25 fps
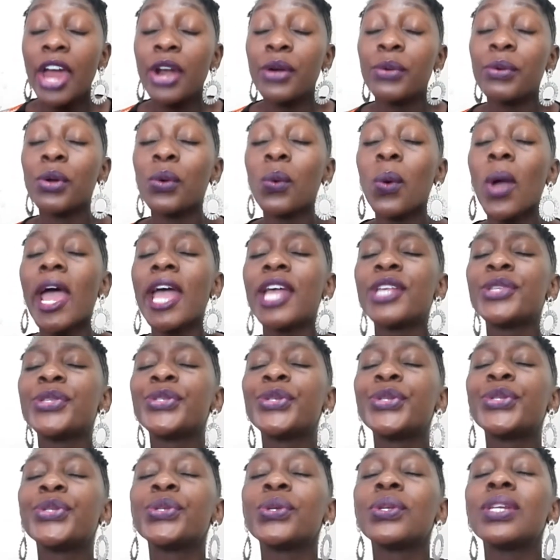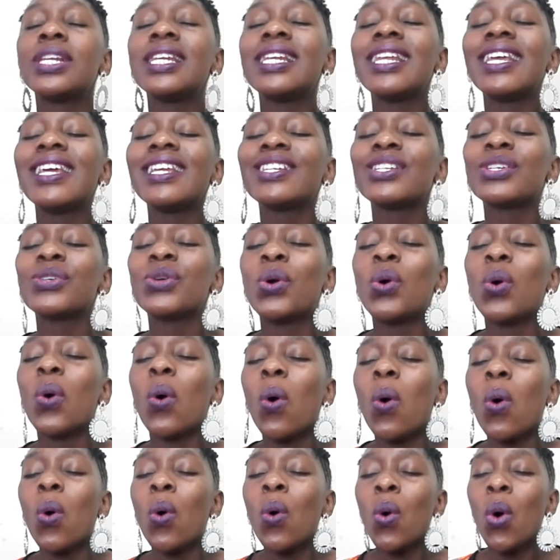requires you to let
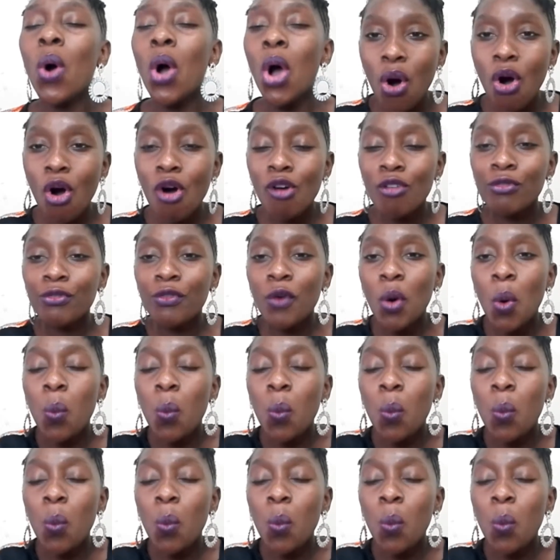go of